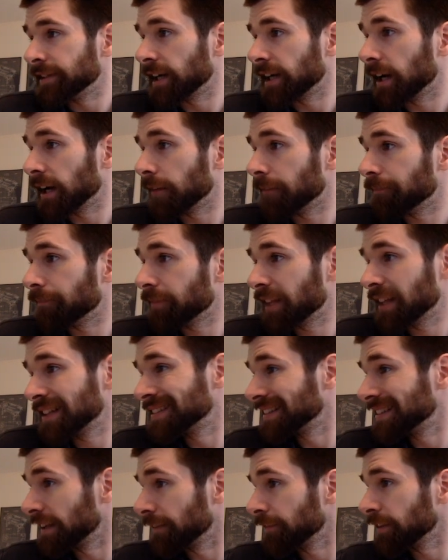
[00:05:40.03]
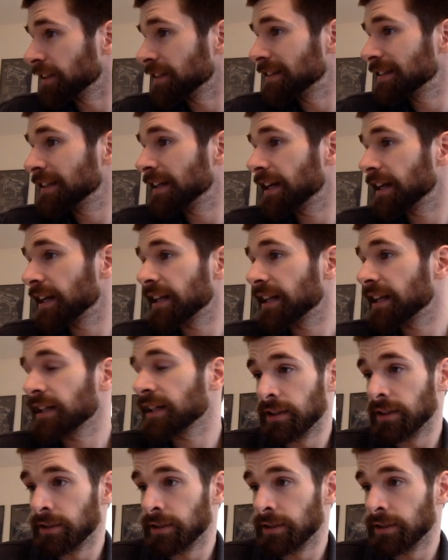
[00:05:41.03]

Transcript: That's definitely exciting.